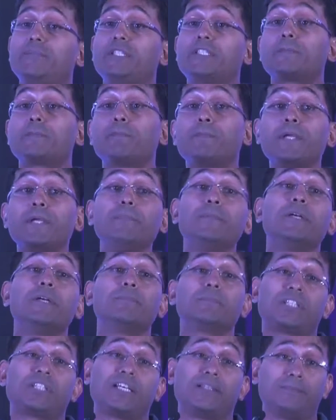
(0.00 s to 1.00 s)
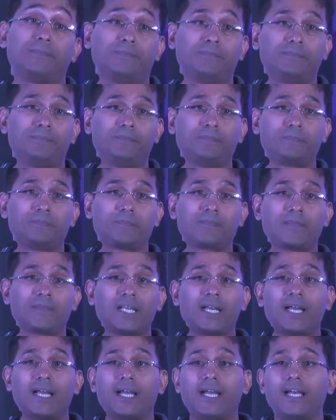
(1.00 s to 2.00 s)
is premium time.
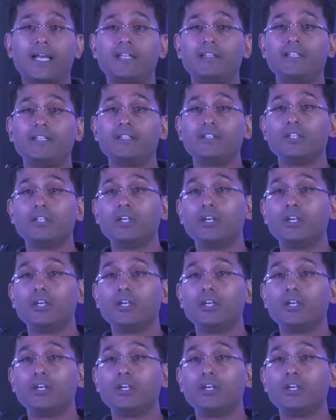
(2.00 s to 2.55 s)
And